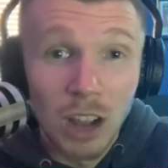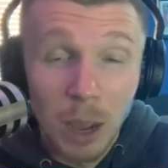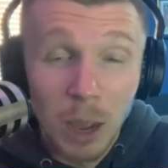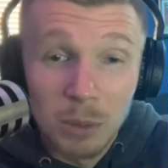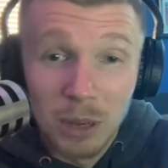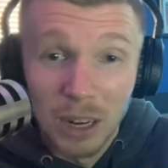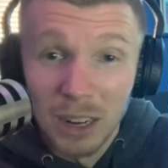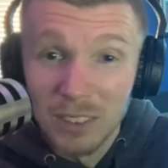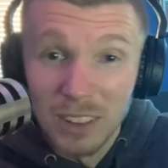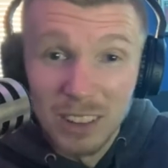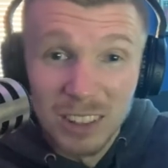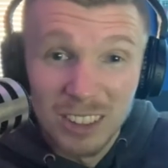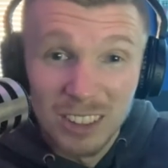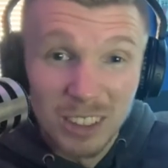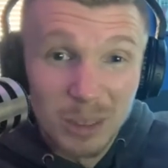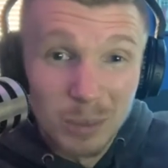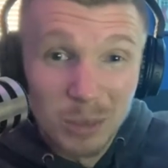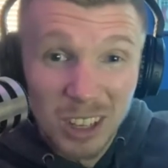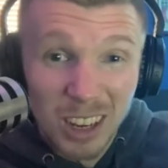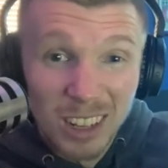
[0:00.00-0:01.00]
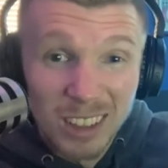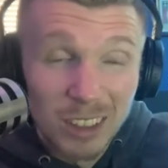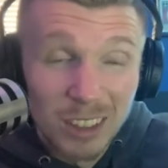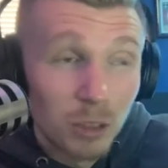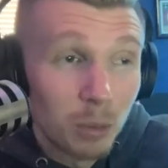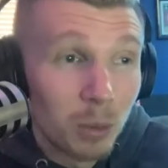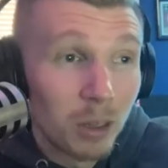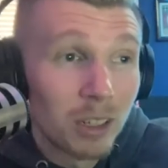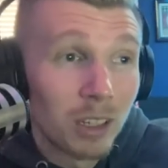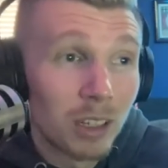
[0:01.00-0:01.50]
I'm kind of on the same side in
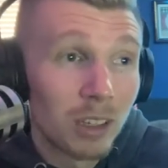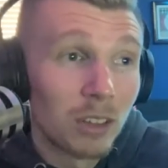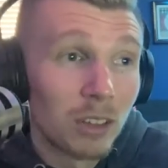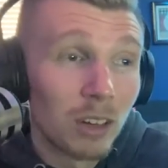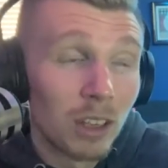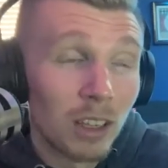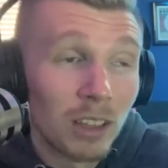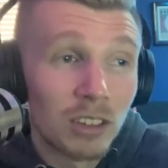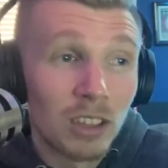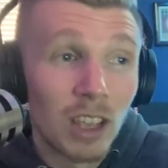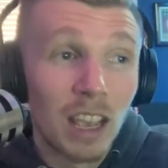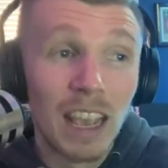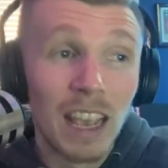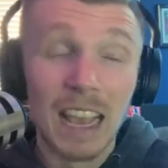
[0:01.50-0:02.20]
this particular case.